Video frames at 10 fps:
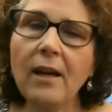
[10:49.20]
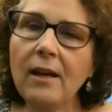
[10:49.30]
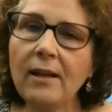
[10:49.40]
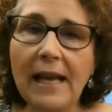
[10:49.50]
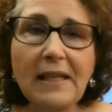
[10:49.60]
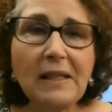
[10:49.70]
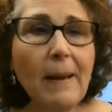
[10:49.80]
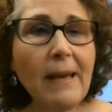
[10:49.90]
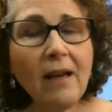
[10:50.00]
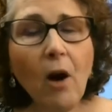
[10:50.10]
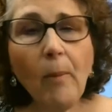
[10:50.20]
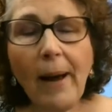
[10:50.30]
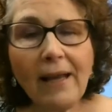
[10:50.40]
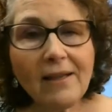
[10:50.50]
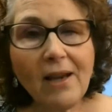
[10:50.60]
Sense making all by
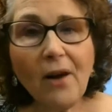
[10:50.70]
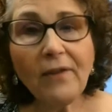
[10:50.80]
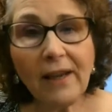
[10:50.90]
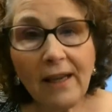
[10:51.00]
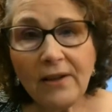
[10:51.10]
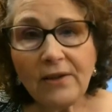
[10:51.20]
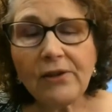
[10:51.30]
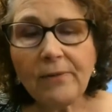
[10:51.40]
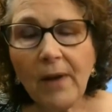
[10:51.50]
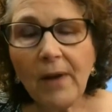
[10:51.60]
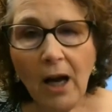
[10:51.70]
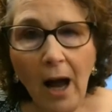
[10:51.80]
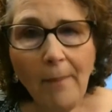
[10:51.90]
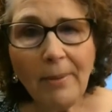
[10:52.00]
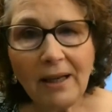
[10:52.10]
itself is a
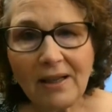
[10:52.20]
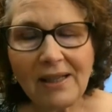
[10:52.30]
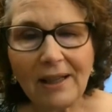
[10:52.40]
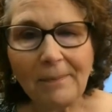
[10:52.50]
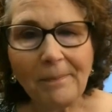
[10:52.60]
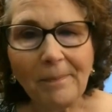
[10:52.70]
competency.